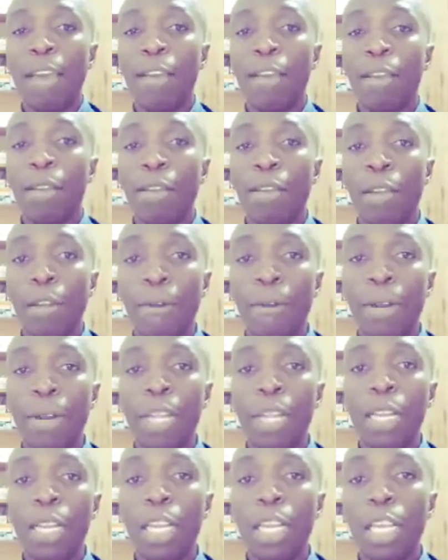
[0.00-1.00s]
A
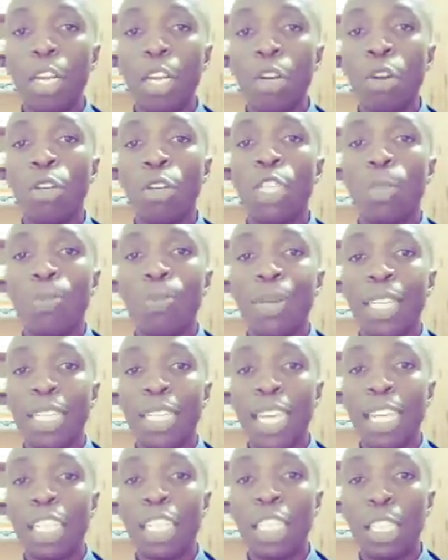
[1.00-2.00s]
really not
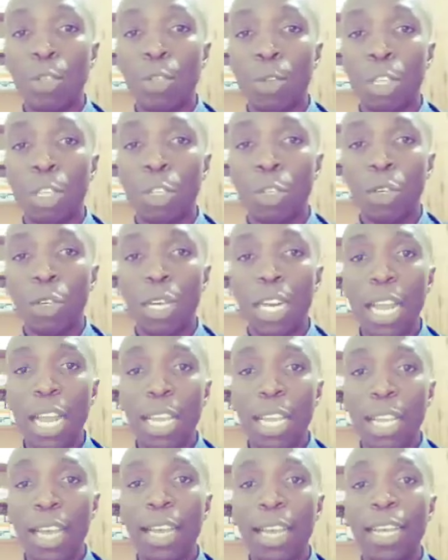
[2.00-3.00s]
pleasant situation
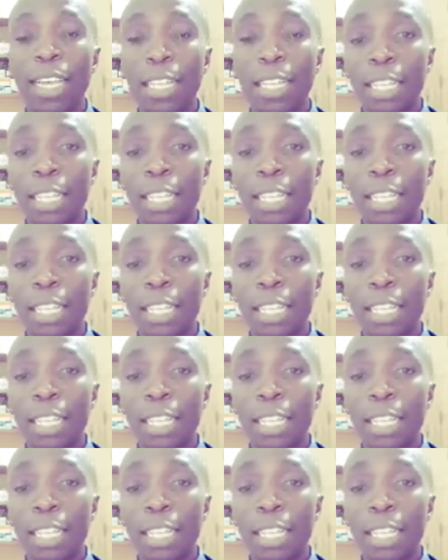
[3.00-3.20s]
here.